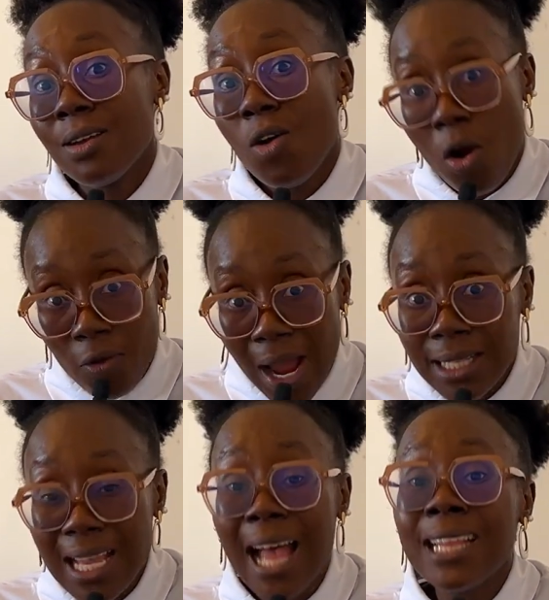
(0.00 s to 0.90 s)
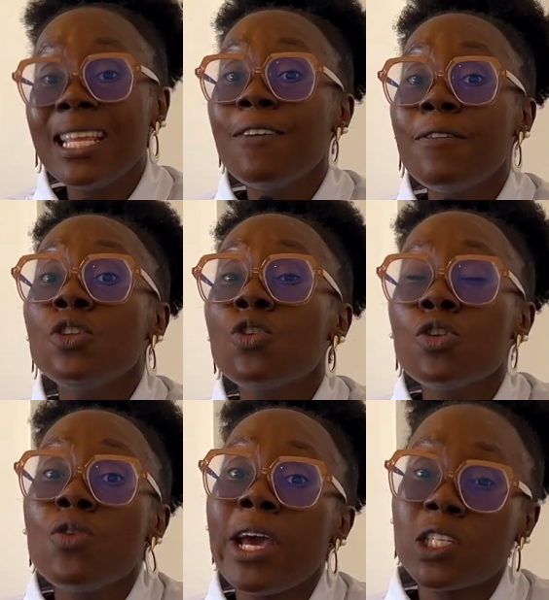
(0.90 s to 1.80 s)
All right. And even though
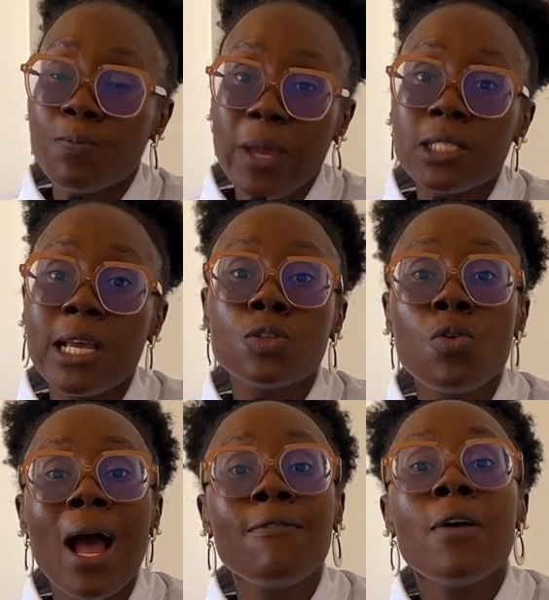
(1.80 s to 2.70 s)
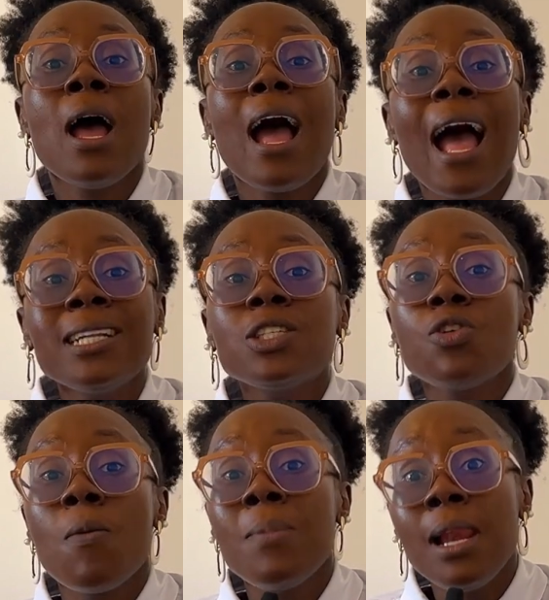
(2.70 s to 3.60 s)
you are expected to have had
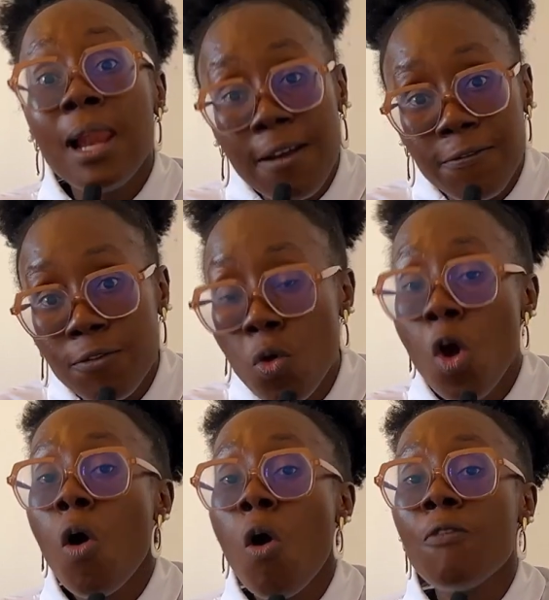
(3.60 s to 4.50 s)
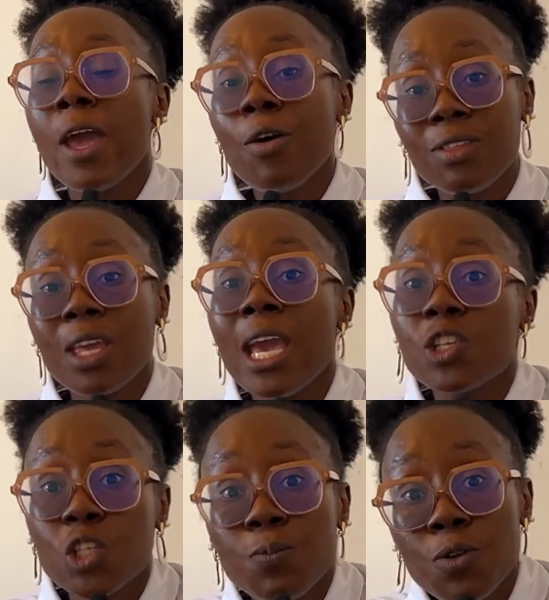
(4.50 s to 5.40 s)
some level of healthcare
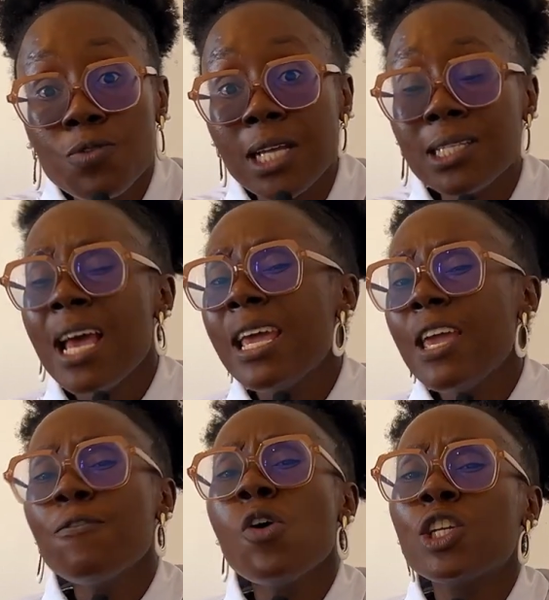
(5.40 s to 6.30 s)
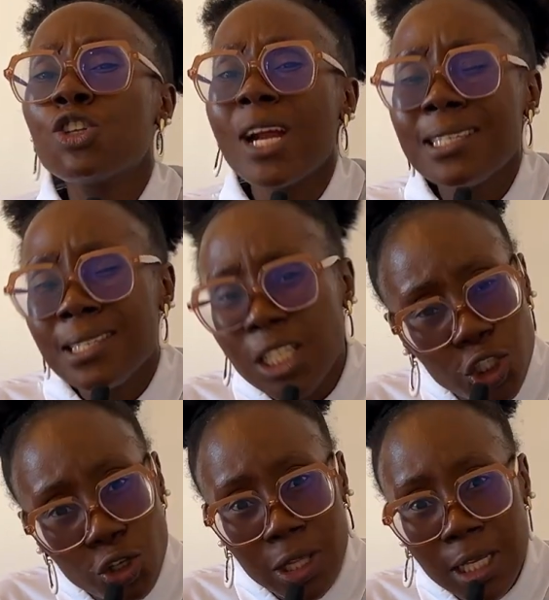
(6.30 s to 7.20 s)
experience, if you are
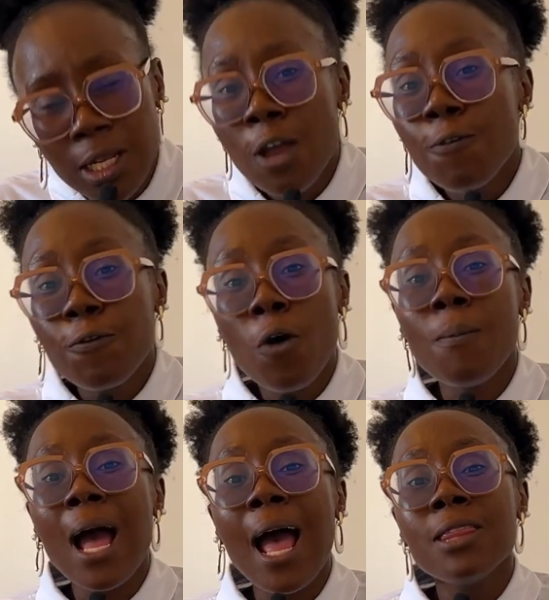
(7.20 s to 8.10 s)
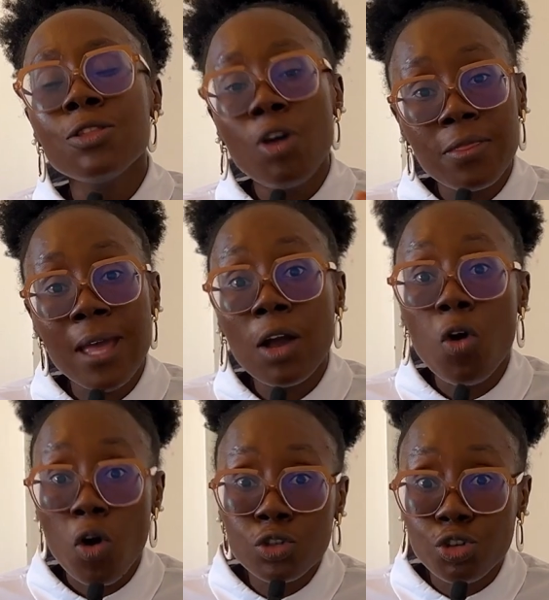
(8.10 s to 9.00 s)
transitioning from another
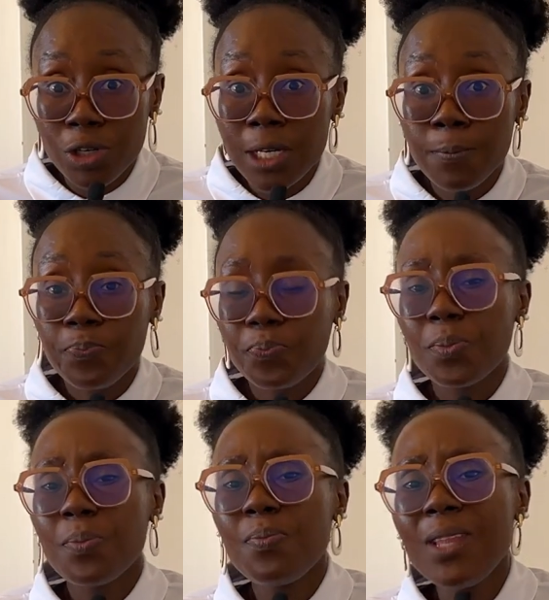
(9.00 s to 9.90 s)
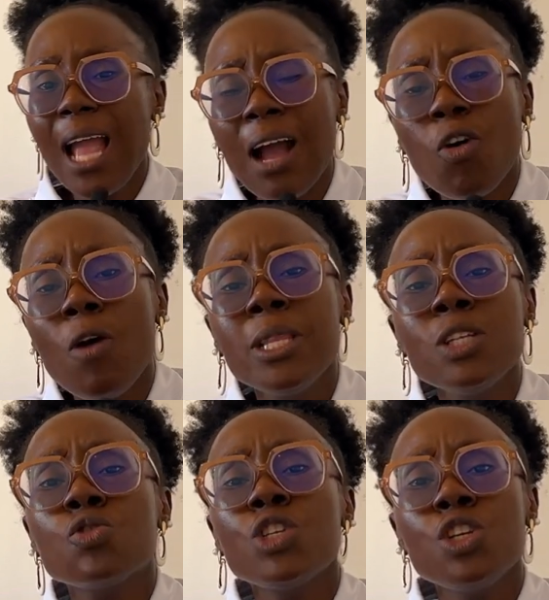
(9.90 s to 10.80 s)
country and coming
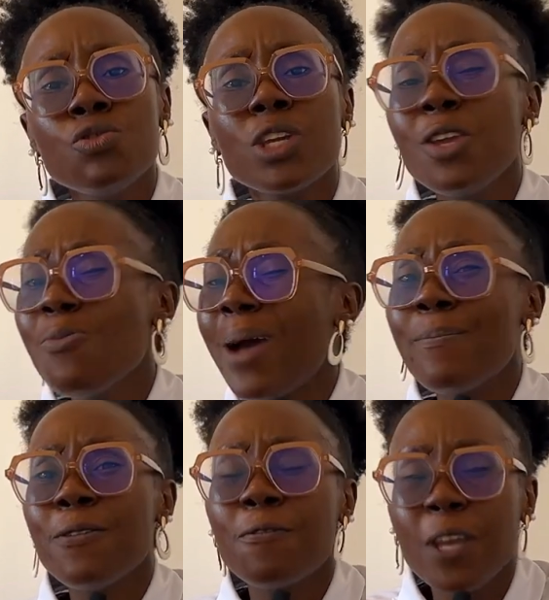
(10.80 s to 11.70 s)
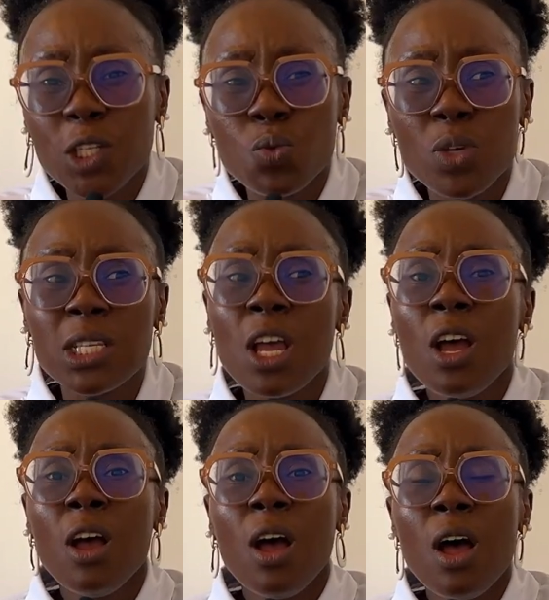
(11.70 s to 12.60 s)
into the UK, you might be faced with
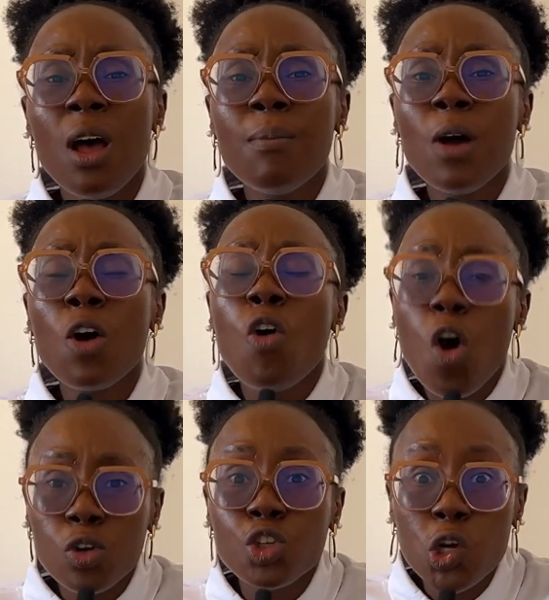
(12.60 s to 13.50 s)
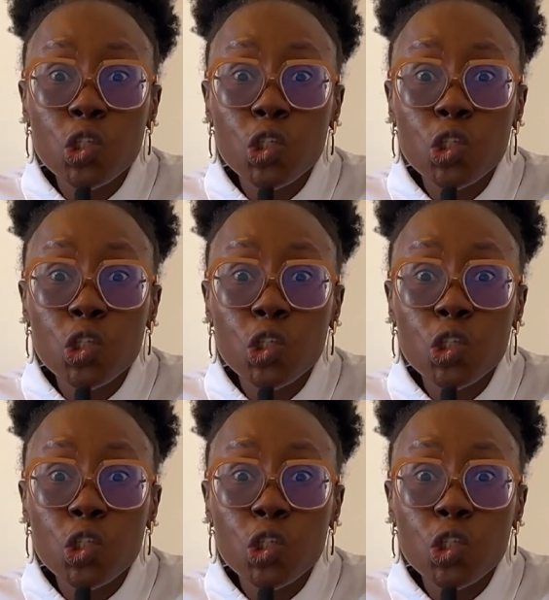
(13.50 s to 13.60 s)
a culture